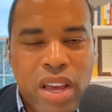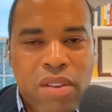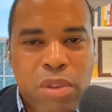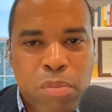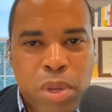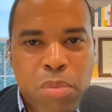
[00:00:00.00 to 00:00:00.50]
to
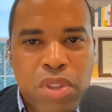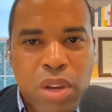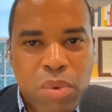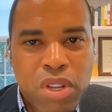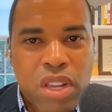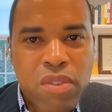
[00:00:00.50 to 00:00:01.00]
have the people
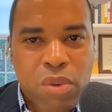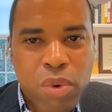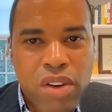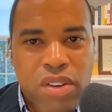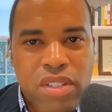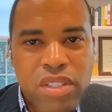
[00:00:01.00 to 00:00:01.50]
that we love
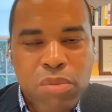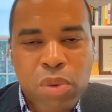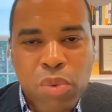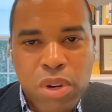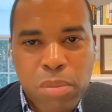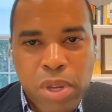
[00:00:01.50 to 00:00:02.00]
around us, and
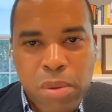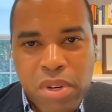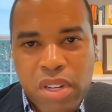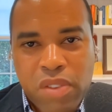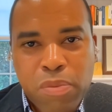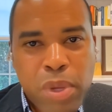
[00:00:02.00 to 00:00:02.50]
we want to be able
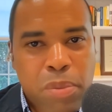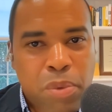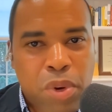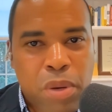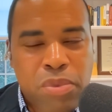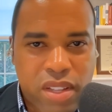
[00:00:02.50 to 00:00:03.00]
to lift
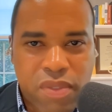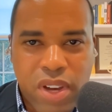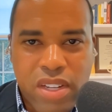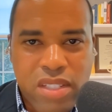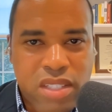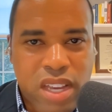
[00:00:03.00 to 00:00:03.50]
people up. If I
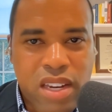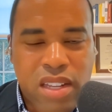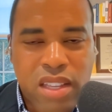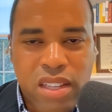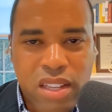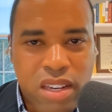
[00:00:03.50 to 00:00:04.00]
can say
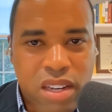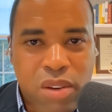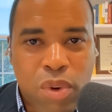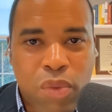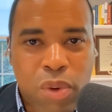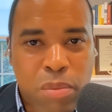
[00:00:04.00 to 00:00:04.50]
anything that
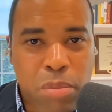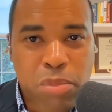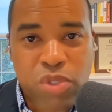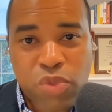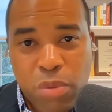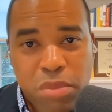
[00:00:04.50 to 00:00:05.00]
anyone
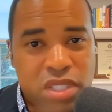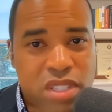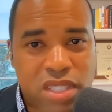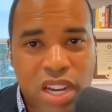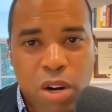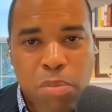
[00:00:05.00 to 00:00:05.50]
remembers from this
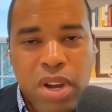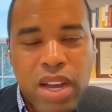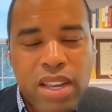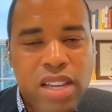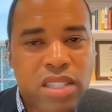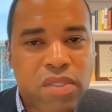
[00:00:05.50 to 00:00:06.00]
entire
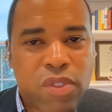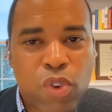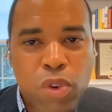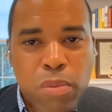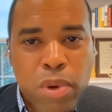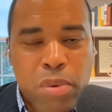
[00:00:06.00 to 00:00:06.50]
podcast, if
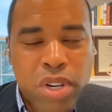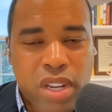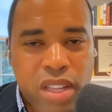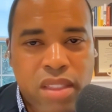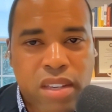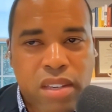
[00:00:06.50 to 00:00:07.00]
you remember
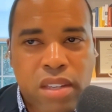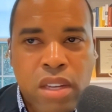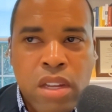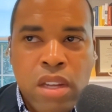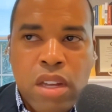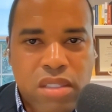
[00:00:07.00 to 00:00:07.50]
nothing,
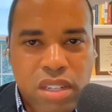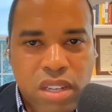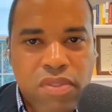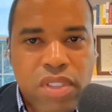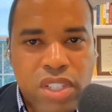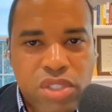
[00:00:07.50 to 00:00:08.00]
to
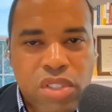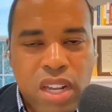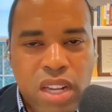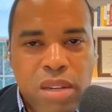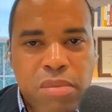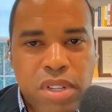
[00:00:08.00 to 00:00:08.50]
lift as you
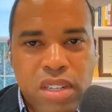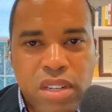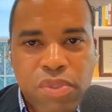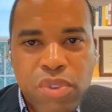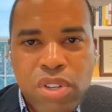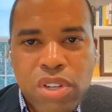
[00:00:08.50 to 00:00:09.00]
climb. And
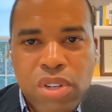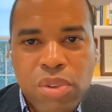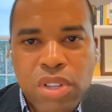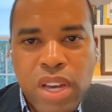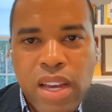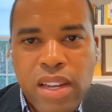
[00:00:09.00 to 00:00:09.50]
if you can
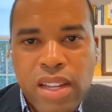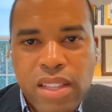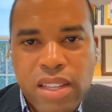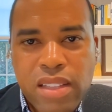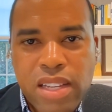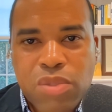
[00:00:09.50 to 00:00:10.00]
do that, I
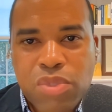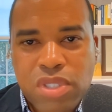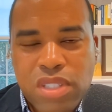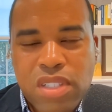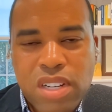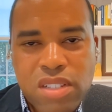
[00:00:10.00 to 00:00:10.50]
think that's what
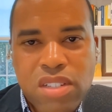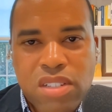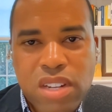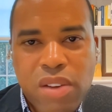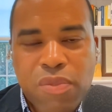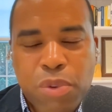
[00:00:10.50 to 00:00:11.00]
success
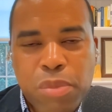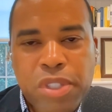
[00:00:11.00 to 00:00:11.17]
looks like